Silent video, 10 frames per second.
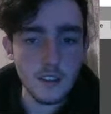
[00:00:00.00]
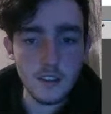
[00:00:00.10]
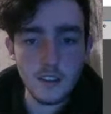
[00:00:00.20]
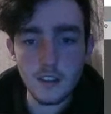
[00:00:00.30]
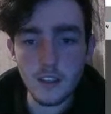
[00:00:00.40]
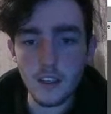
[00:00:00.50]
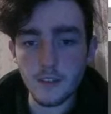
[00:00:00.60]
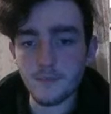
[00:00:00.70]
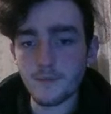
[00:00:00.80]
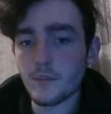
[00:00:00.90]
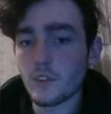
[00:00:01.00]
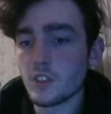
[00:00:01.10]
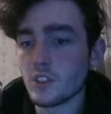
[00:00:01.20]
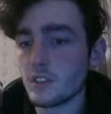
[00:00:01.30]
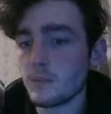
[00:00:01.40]
Okay.
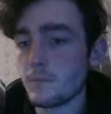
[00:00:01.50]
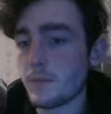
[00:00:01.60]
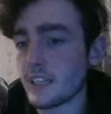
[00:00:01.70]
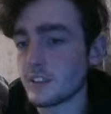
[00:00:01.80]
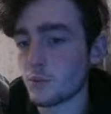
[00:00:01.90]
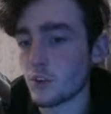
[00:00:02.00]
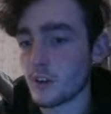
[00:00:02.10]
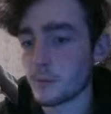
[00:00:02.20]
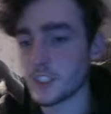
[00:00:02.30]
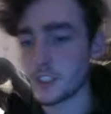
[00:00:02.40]
Back to raw image.